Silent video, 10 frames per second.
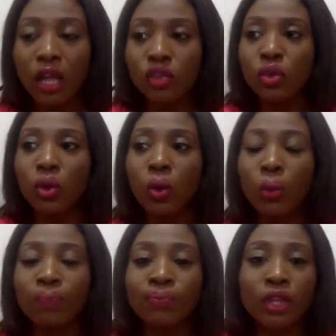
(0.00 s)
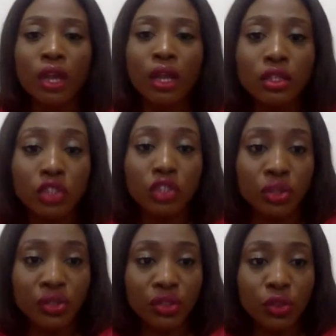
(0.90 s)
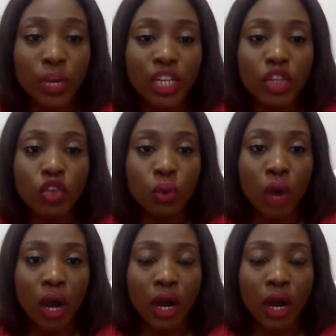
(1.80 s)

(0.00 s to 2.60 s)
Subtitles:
So the truth, when you